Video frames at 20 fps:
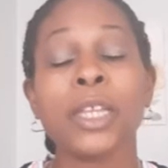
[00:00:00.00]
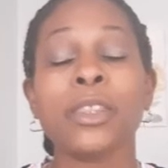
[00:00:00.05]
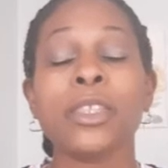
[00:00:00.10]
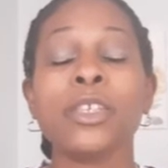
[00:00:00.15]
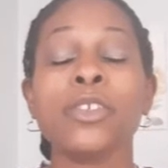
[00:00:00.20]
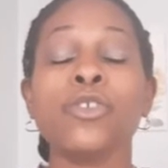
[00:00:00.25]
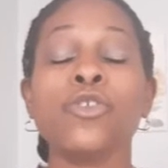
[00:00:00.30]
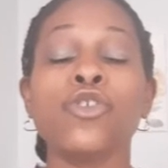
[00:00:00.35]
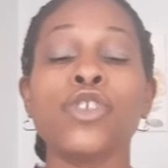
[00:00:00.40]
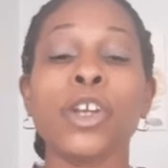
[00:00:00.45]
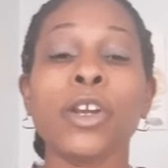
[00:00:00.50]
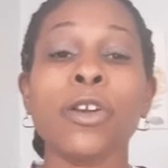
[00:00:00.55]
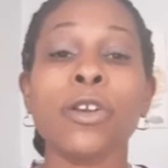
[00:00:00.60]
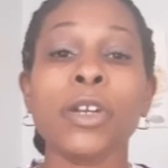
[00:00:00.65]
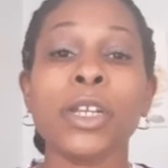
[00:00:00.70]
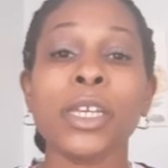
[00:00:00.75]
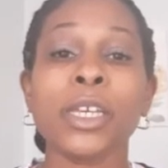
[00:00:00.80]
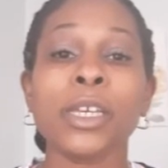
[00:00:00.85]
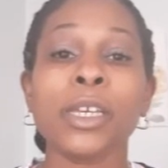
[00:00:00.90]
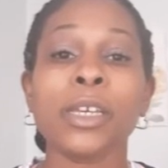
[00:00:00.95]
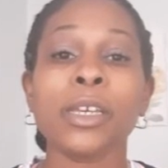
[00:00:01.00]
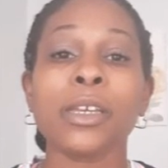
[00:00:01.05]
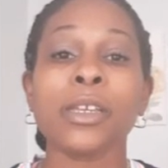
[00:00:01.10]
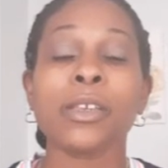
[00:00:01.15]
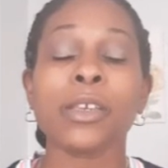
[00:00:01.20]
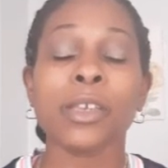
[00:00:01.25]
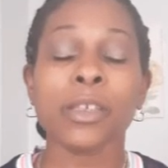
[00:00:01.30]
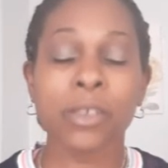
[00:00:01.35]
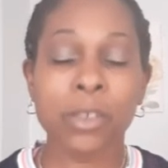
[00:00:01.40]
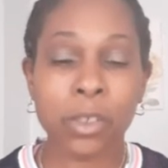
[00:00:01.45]
This journey
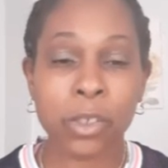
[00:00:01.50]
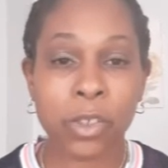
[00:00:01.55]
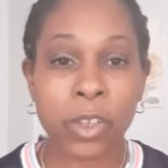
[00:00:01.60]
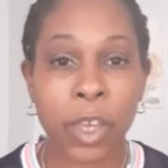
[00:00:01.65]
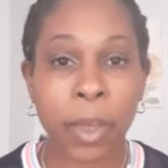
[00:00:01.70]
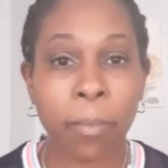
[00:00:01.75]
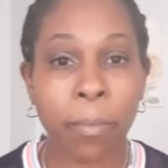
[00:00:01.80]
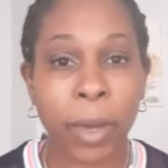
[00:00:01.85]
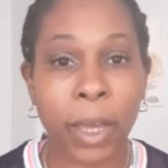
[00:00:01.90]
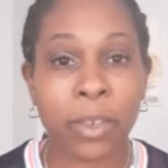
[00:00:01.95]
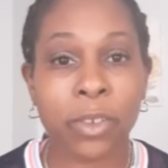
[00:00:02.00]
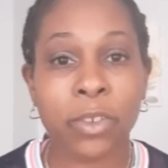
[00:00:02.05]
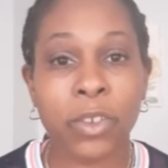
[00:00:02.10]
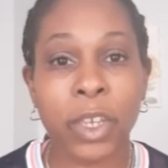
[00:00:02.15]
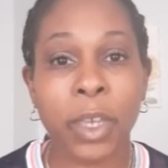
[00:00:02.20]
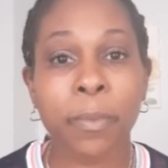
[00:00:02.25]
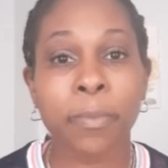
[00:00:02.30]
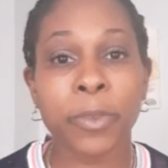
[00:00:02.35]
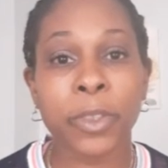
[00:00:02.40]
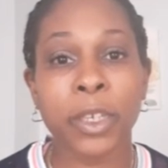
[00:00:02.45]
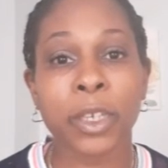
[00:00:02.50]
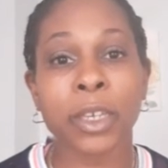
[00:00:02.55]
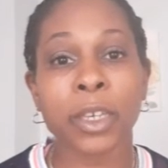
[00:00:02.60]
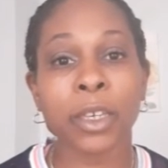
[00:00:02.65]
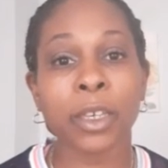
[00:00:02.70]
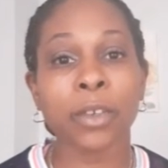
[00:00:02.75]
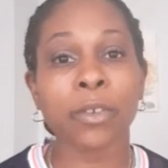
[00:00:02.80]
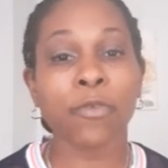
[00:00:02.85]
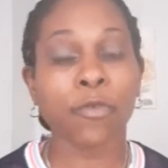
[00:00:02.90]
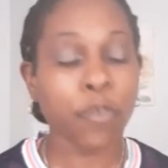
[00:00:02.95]
is a step-by-step
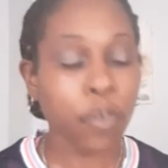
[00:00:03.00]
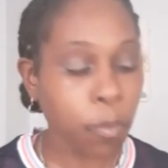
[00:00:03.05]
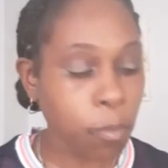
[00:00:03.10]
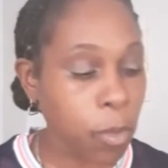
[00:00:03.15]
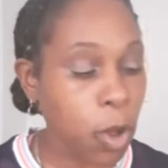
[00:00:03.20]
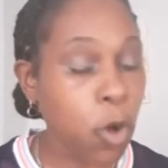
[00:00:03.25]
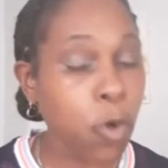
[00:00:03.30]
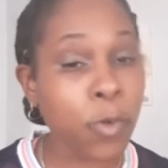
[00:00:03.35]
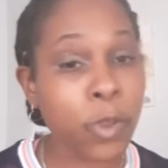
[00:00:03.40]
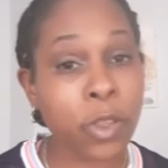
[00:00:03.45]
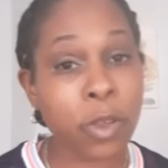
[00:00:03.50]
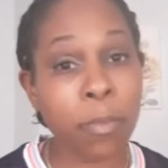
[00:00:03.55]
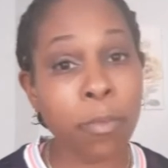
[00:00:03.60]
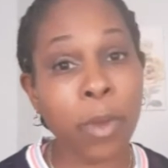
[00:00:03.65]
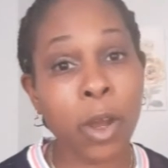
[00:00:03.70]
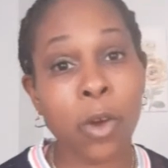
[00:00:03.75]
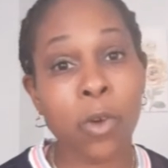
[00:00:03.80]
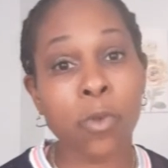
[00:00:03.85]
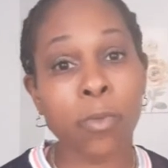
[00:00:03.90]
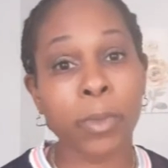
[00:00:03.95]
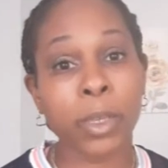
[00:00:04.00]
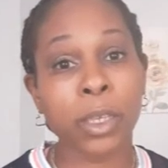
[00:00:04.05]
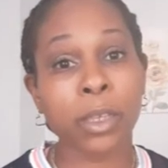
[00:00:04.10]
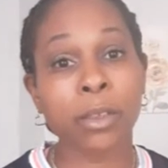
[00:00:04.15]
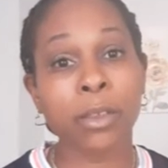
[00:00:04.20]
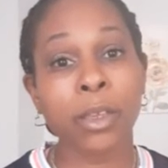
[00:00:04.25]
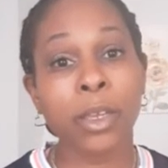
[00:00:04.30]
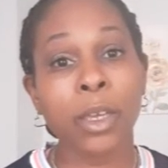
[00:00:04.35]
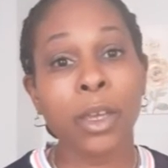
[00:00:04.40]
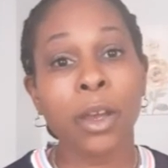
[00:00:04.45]
thing from moment to moment,
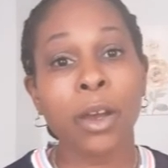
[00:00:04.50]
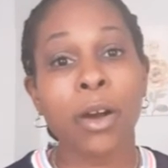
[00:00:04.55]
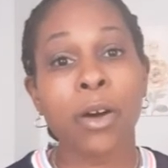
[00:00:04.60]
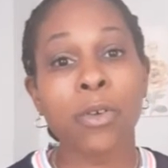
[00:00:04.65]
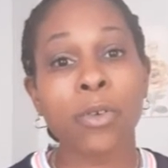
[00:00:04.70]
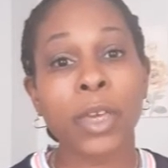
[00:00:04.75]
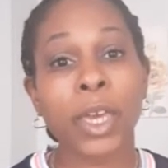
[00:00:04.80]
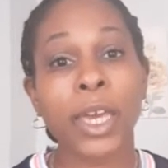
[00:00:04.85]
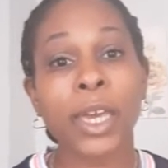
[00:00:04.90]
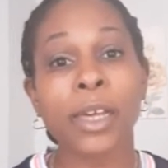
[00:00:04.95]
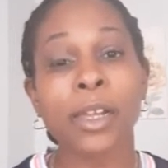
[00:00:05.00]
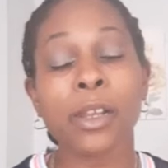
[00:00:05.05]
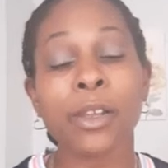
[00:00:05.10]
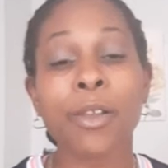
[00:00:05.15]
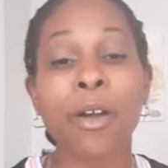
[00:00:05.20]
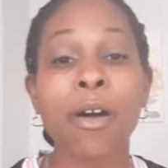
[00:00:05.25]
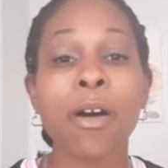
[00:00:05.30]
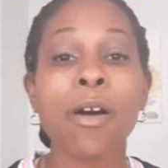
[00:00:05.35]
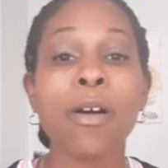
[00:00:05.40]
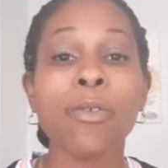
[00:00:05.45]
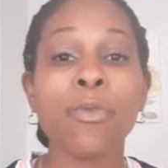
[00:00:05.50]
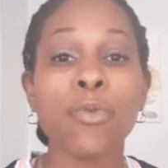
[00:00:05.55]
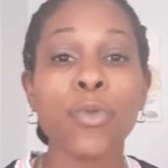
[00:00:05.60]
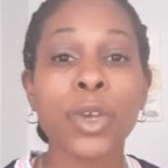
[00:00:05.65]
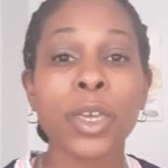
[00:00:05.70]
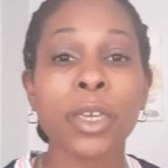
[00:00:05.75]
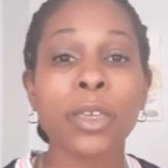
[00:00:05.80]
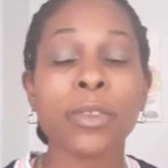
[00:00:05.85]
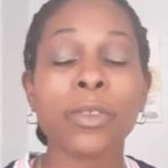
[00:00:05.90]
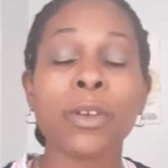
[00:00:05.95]
okay? Along
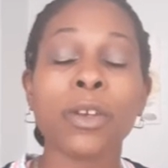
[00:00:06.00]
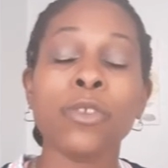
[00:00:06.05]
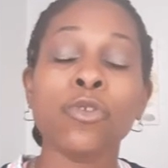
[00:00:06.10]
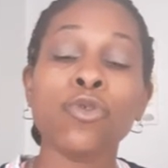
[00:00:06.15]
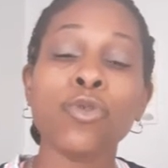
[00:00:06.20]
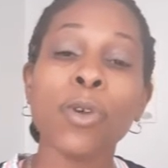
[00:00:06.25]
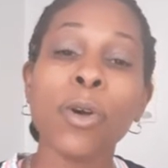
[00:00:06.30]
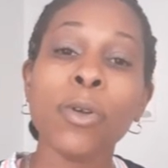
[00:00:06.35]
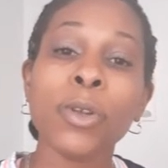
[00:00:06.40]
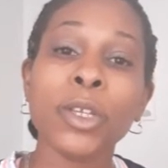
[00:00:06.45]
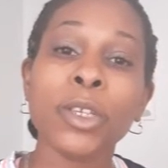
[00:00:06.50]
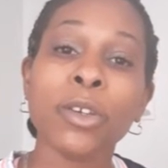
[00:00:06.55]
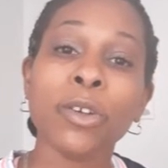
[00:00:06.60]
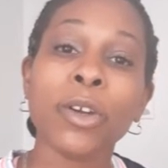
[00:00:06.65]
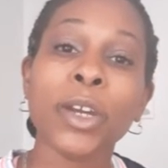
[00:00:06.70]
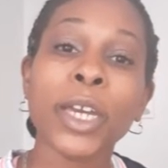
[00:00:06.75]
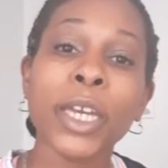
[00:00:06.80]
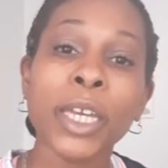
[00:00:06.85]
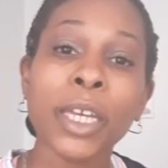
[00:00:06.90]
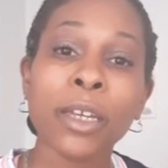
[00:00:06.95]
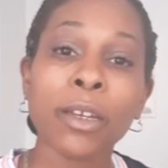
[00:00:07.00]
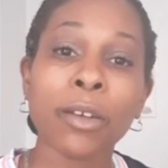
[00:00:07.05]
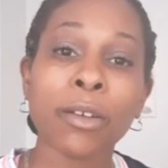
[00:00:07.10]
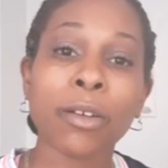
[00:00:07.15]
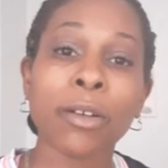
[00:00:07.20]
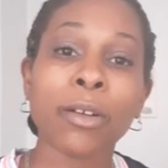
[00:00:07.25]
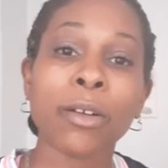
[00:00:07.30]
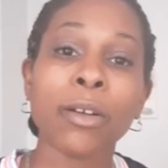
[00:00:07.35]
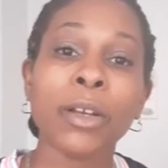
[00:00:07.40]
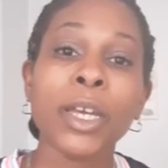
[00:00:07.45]
with controlling your
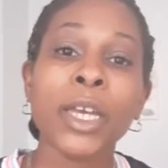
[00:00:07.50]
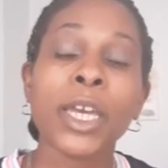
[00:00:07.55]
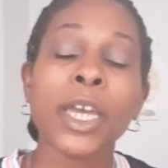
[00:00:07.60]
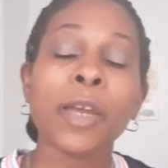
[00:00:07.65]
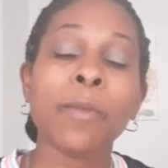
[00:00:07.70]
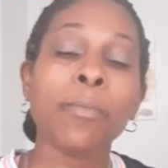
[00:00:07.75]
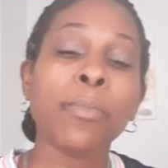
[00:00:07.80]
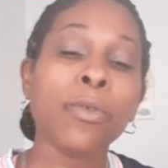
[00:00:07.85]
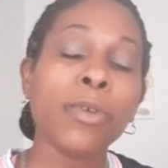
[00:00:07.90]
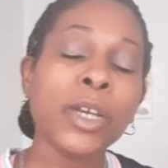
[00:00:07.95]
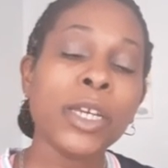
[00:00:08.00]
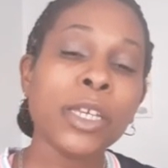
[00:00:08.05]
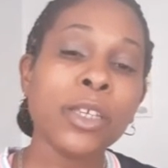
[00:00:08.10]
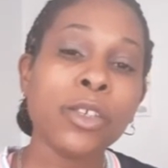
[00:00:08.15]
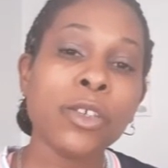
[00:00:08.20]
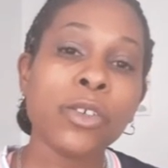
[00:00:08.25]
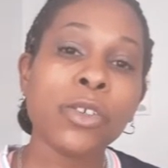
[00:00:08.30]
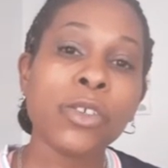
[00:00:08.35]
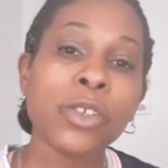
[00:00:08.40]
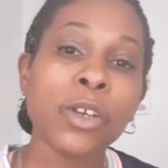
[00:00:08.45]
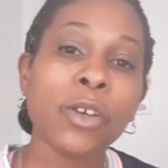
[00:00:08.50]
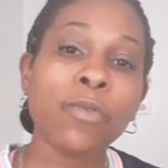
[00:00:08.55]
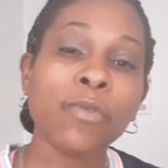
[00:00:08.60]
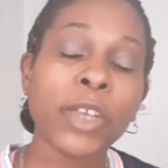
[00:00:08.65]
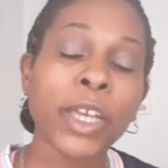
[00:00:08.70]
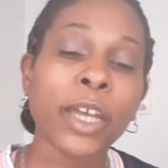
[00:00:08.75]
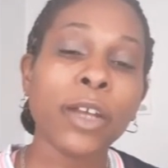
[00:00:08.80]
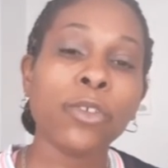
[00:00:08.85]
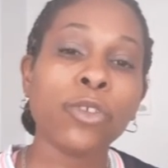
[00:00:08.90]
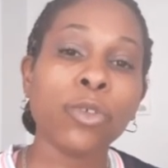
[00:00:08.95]
anger and bringing yourself
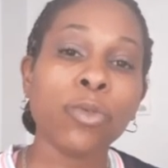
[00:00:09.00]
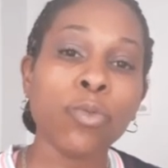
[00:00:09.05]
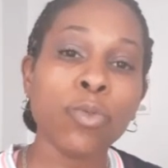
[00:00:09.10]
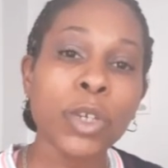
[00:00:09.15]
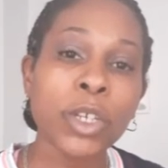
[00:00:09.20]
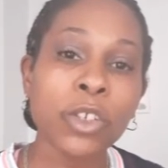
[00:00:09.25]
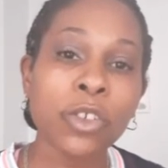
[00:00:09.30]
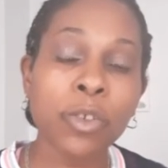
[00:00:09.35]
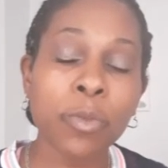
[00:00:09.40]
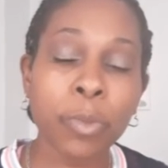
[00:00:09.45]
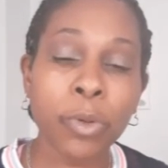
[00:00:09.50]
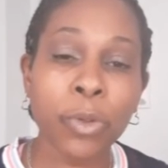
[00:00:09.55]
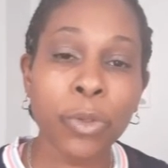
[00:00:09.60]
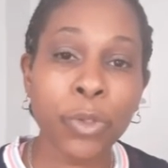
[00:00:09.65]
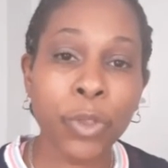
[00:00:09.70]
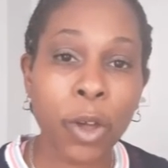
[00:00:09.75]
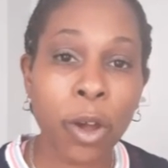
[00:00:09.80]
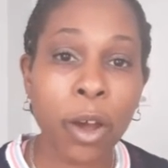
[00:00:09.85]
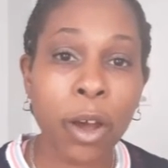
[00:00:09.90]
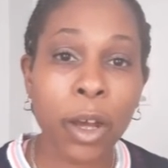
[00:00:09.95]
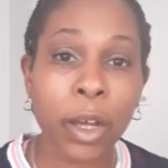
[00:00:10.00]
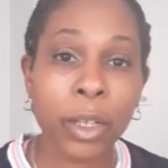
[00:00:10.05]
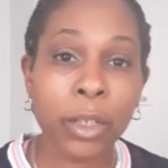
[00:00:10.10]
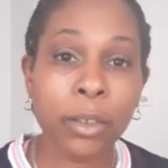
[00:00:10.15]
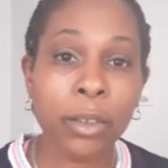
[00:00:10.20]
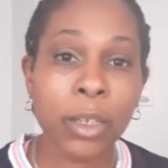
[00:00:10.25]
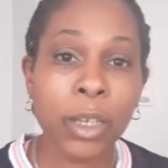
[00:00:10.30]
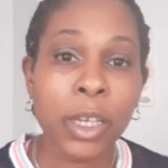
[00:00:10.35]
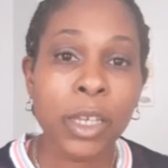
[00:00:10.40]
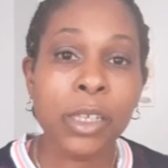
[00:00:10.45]
down to reasonable thought,
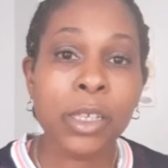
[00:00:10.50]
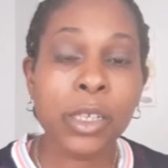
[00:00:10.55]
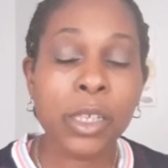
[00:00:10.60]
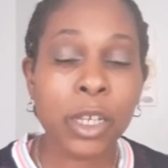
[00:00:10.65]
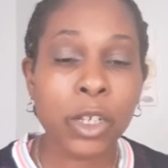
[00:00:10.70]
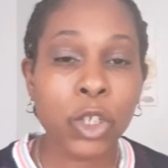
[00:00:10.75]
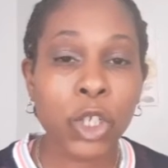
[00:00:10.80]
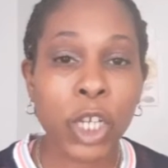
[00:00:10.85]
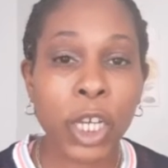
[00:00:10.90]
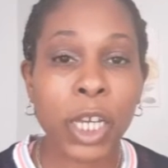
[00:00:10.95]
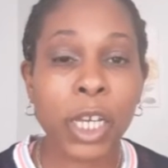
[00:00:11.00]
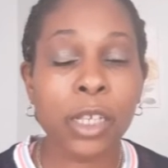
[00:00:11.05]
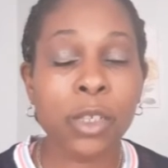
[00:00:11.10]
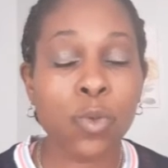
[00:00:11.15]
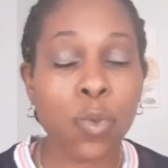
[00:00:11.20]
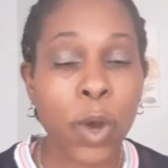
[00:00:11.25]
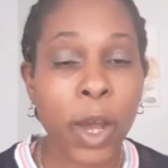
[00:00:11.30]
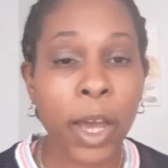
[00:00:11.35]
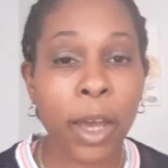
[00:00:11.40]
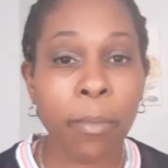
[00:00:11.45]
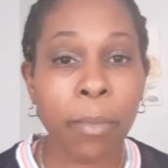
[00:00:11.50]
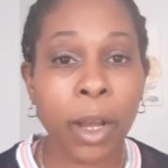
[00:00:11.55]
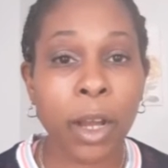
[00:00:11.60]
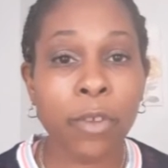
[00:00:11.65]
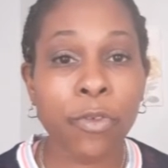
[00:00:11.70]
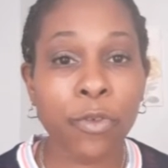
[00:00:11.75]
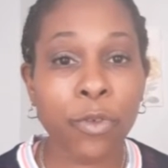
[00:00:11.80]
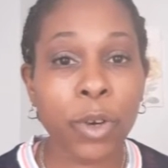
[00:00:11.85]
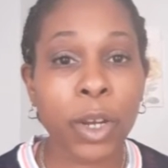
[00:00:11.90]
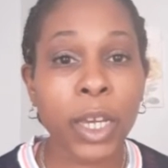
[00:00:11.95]
such as, why am I
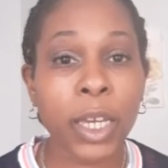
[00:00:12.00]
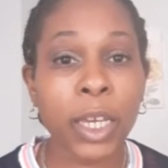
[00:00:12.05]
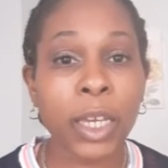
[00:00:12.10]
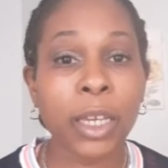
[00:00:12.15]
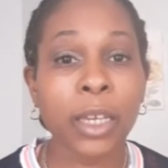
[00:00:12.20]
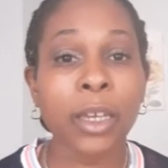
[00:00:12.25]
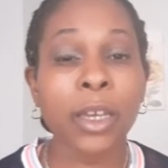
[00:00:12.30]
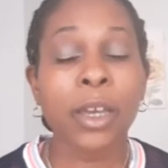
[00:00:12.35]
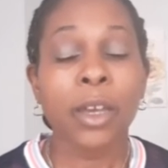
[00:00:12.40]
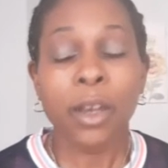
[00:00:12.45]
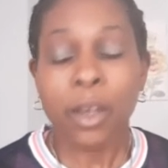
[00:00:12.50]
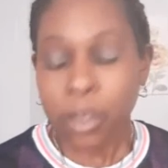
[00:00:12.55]
afraid?